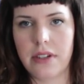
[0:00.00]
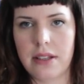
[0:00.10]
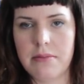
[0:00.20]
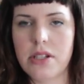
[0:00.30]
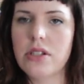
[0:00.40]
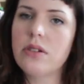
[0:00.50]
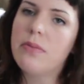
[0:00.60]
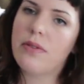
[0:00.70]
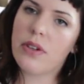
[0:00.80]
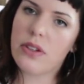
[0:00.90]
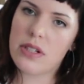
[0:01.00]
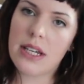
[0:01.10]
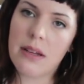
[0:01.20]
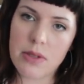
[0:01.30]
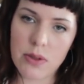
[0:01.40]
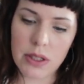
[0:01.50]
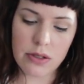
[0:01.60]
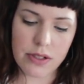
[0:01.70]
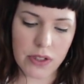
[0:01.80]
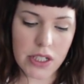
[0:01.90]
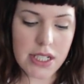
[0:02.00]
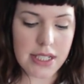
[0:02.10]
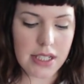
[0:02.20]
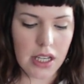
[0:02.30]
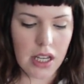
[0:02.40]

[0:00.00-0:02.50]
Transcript: on them to do before they're done. I'm doing those first.